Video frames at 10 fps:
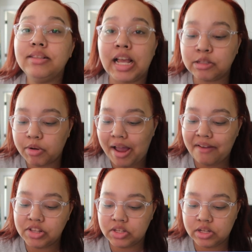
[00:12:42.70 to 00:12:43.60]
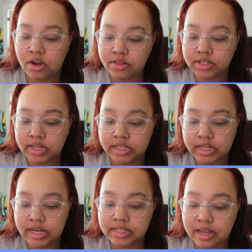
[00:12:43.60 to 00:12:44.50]
last book I had this on this
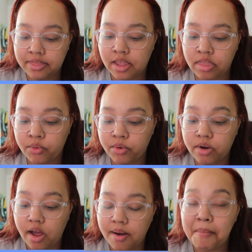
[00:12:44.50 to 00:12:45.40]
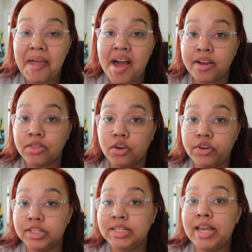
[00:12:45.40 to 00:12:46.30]
list is And Then There Were None by Agatha
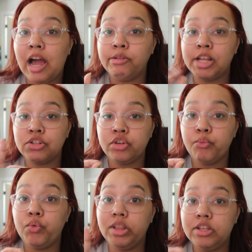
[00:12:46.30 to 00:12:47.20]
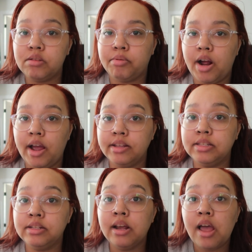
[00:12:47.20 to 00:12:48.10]
Christie. I was actually really
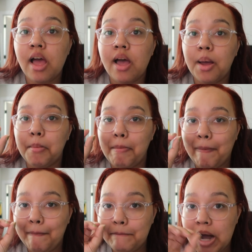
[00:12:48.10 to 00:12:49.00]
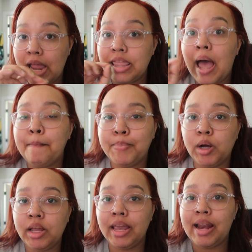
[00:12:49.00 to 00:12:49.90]
surprised by that
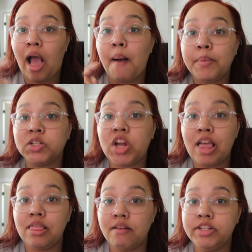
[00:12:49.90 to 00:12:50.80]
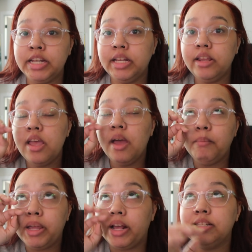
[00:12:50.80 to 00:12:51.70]
book and how much I loved it
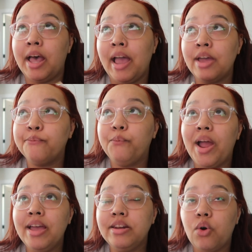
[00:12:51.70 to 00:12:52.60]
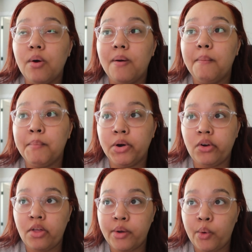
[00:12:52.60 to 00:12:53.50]
because I had read Murder
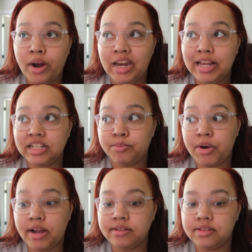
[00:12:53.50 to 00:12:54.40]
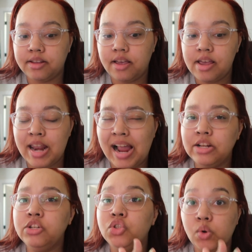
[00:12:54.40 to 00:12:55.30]
on the Orient Express and I
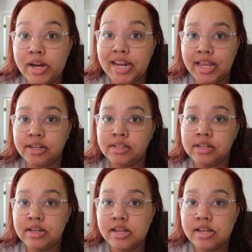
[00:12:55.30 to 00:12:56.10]
enjoyed it.